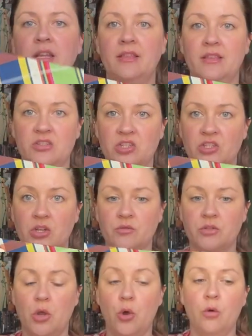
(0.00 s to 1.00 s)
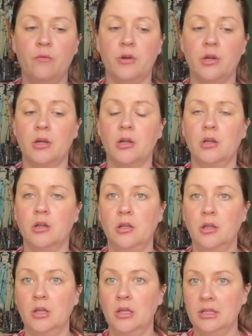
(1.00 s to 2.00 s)
And this just goes over
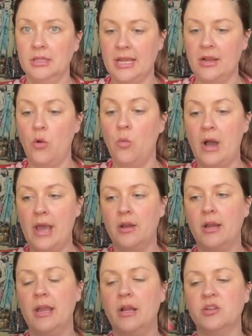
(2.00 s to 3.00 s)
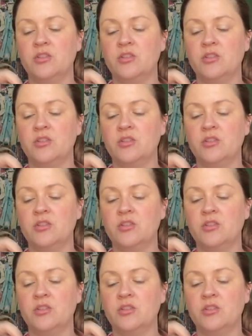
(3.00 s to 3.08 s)
like a wire hanger.